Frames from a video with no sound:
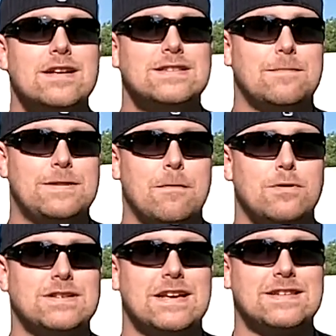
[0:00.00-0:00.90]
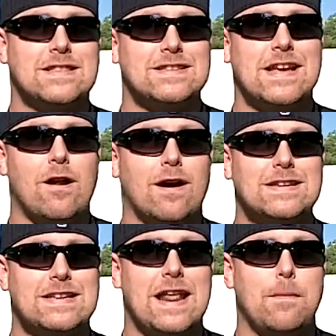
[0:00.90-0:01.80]
September 6th at the St.
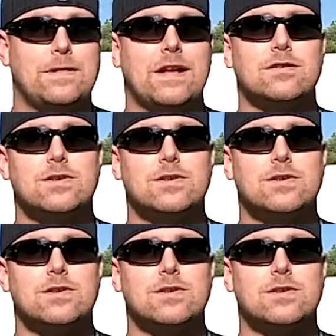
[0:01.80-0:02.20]
Augustine Amphitheater.